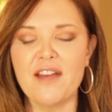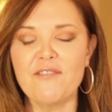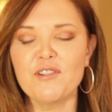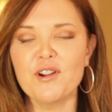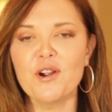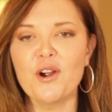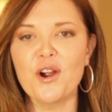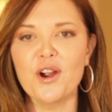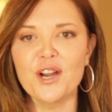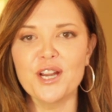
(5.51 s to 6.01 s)

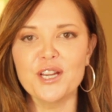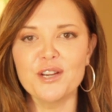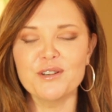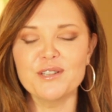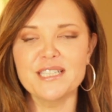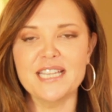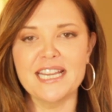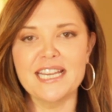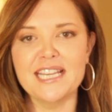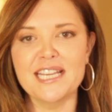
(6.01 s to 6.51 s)
Everheart, your
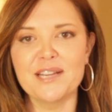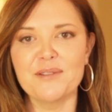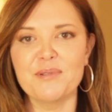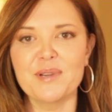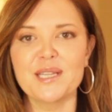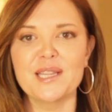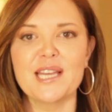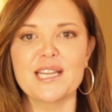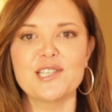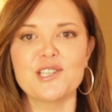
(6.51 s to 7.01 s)
dating and
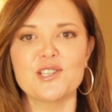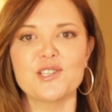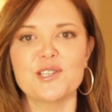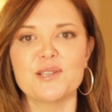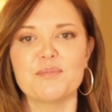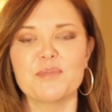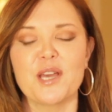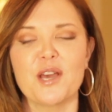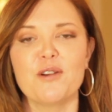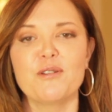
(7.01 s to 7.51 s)

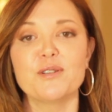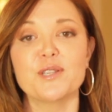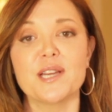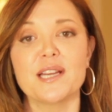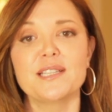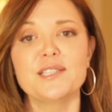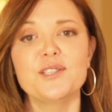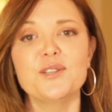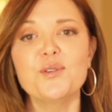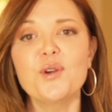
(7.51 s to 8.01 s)
relationship coach.
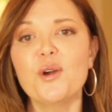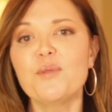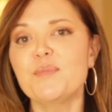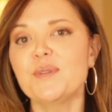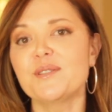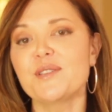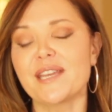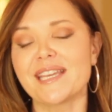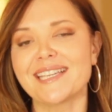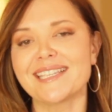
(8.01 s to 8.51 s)
I do hope
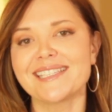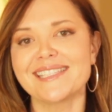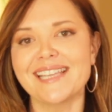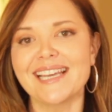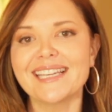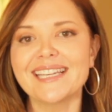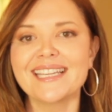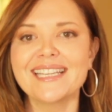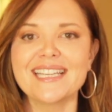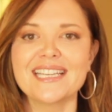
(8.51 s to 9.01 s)
you take a
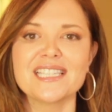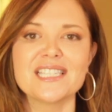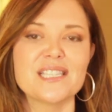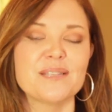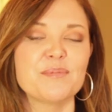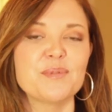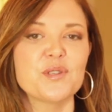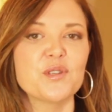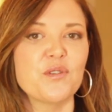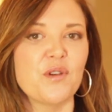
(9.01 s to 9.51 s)
second and
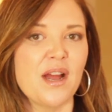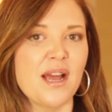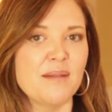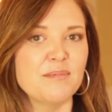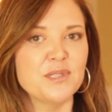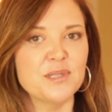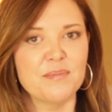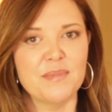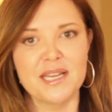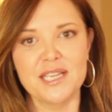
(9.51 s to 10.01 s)

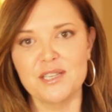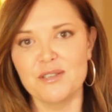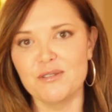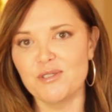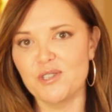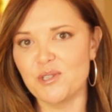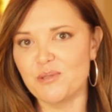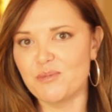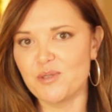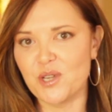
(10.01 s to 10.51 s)
subscribe to my
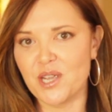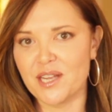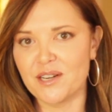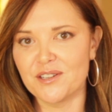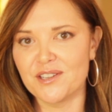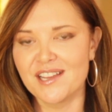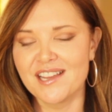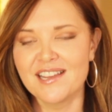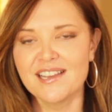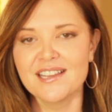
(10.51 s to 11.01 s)
YouTube
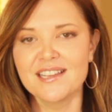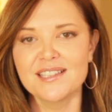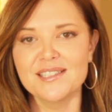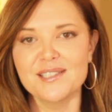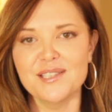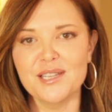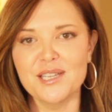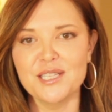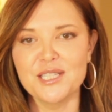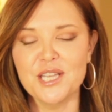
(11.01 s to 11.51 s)
channel
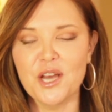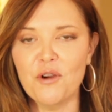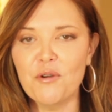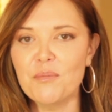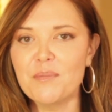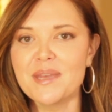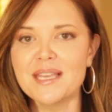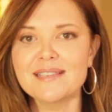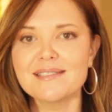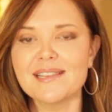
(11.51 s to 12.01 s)
so you
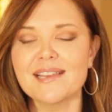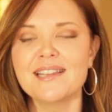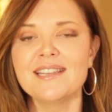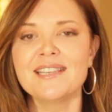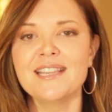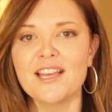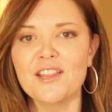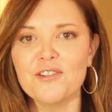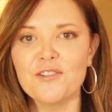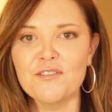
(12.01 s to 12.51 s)
don't miss
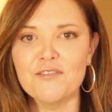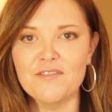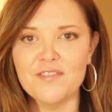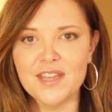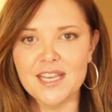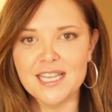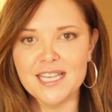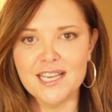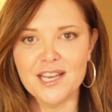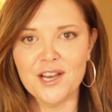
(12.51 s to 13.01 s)
another
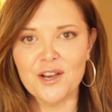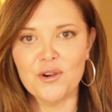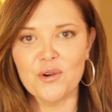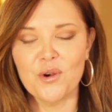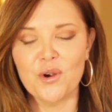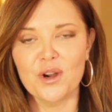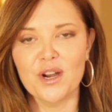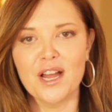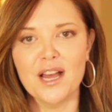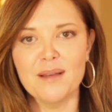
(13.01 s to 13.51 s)
video
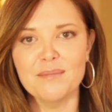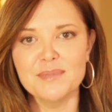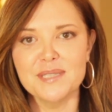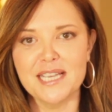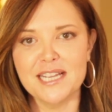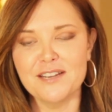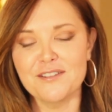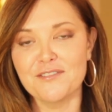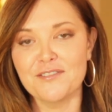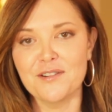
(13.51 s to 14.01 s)
or
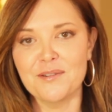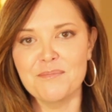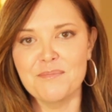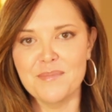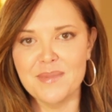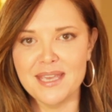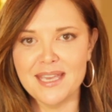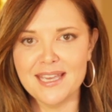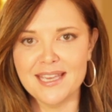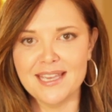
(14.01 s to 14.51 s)
update from
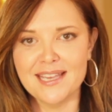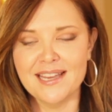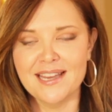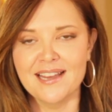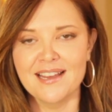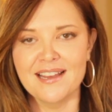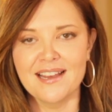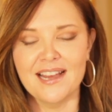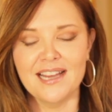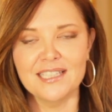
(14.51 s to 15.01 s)
me.
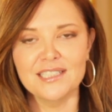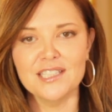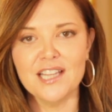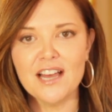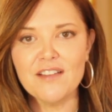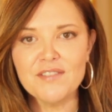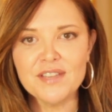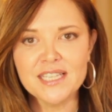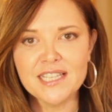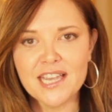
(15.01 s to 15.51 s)
I
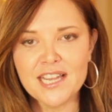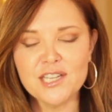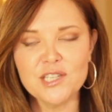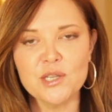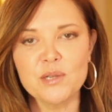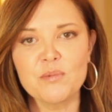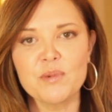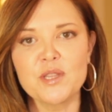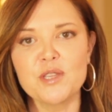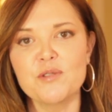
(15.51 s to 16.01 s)
love
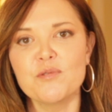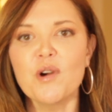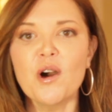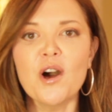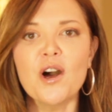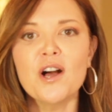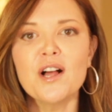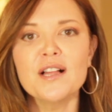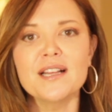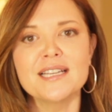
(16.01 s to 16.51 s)
engaging with you
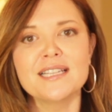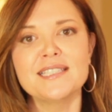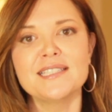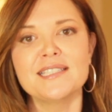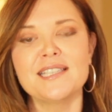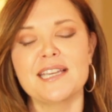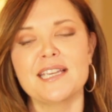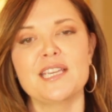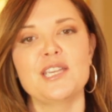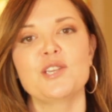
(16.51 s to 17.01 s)
all and
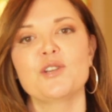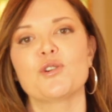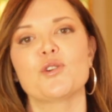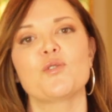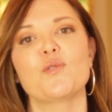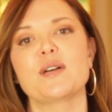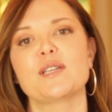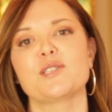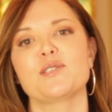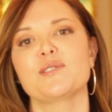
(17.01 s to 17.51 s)
taking your
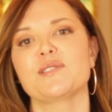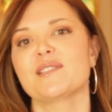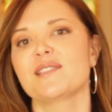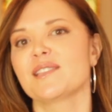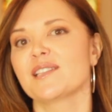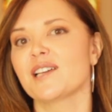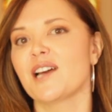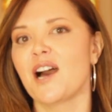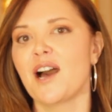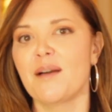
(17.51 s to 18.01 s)
questions
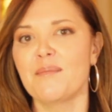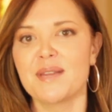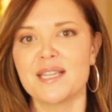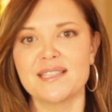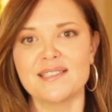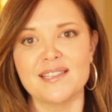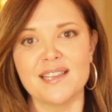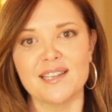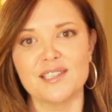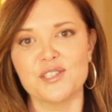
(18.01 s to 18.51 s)
in the
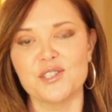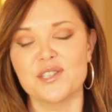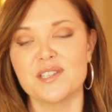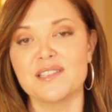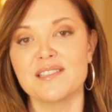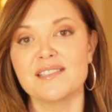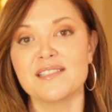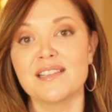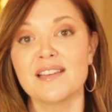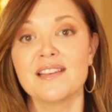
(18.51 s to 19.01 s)
comment
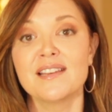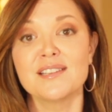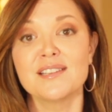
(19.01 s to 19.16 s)
sections.